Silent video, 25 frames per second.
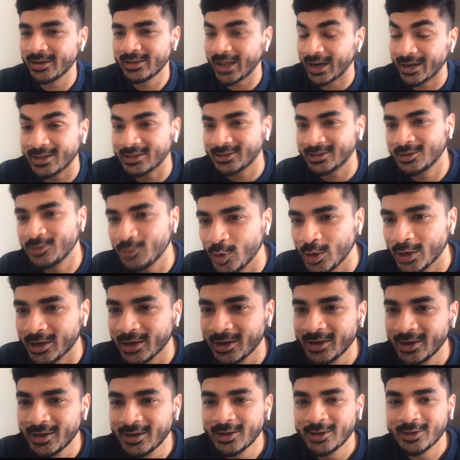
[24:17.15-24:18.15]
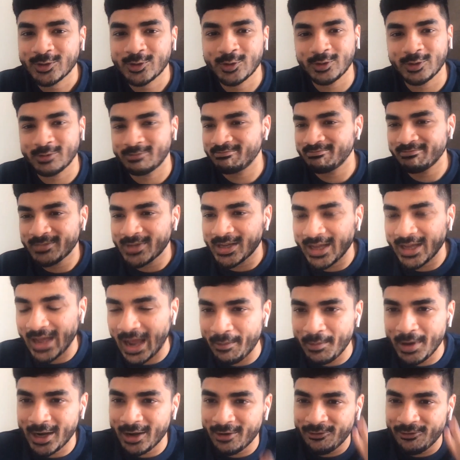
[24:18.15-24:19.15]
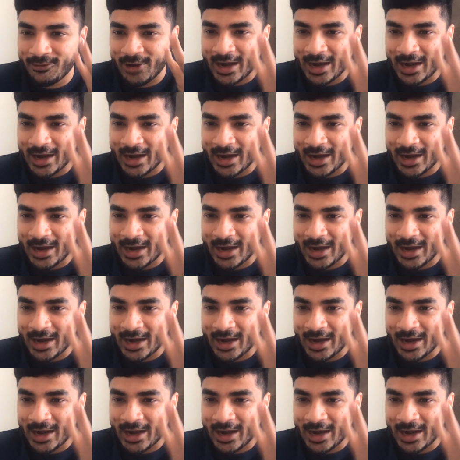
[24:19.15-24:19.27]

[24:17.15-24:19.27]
That doesn't work. So, I mean,